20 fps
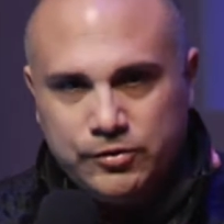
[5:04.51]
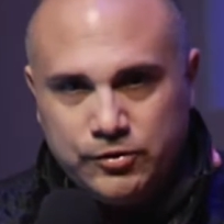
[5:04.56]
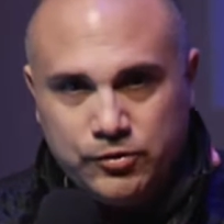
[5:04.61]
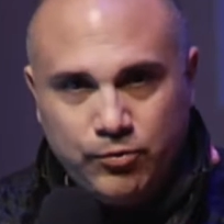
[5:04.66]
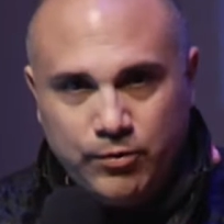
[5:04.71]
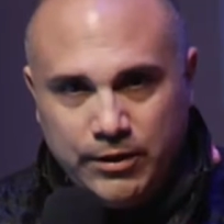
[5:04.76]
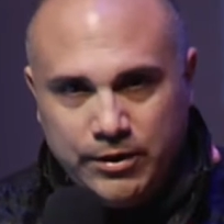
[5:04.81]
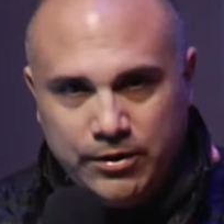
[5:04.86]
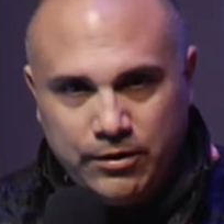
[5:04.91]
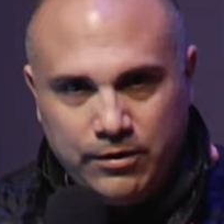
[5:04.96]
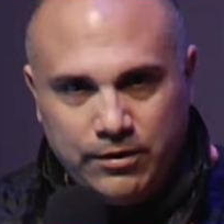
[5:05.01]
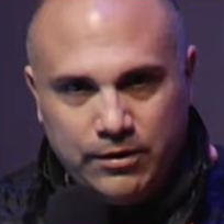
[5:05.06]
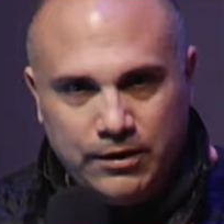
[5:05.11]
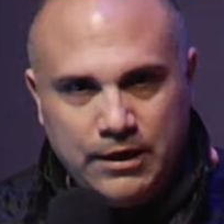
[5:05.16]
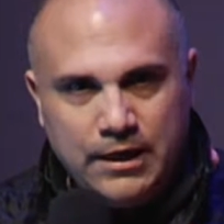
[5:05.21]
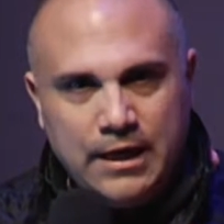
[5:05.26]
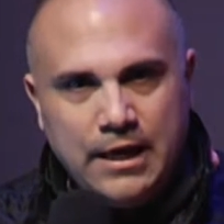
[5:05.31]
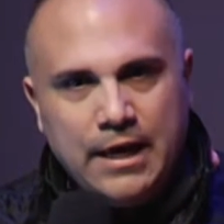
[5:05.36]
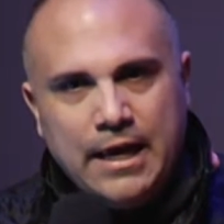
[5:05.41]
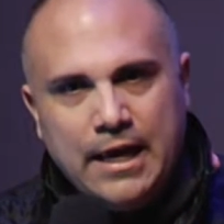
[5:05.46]
Twitter.
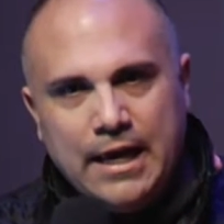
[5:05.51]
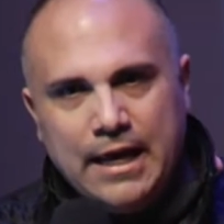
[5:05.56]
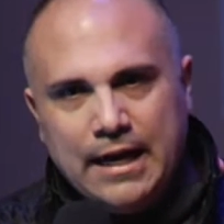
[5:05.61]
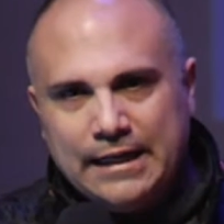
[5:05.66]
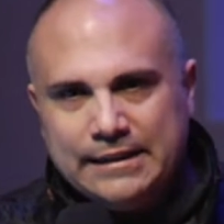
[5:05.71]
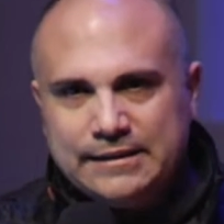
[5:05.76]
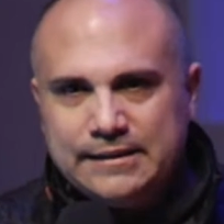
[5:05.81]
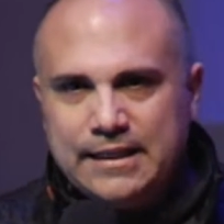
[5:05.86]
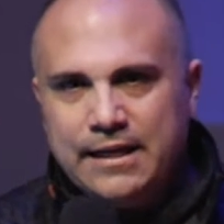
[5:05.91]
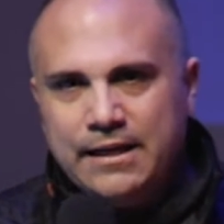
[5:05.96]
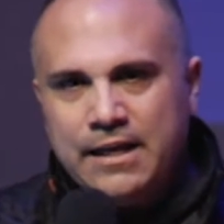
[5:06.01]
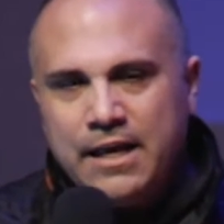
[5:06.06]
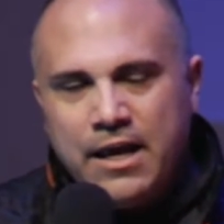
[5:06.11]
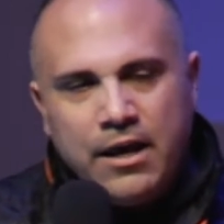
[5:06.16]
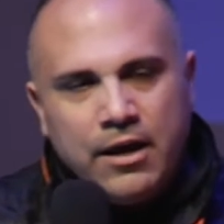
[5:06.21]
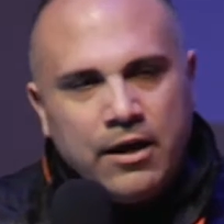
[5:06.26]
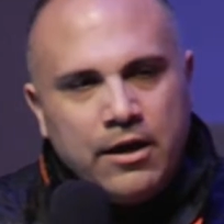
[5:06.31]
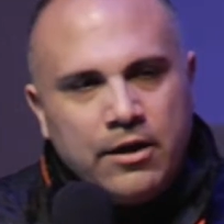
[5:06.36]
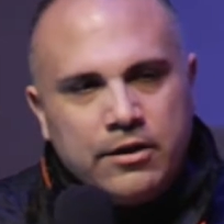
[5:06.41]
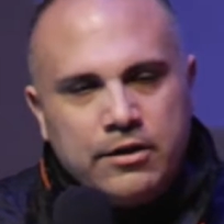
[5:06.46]
And I said,
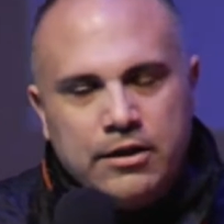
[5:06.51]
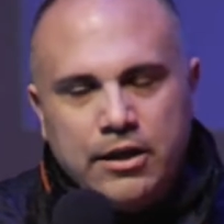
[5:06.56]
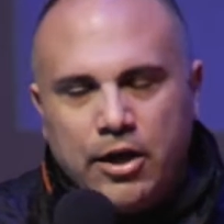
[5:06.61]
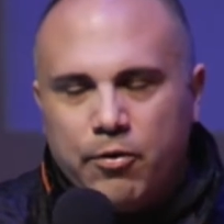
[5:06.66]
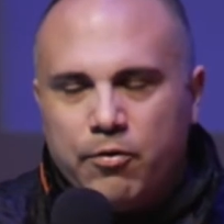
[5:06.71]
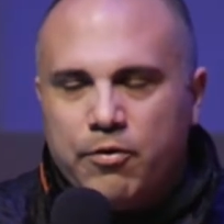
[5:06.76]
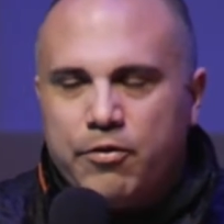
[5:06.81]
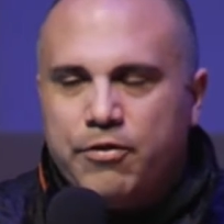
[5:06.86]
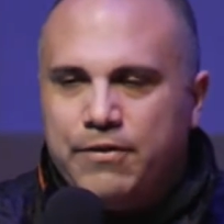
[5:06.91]
you know,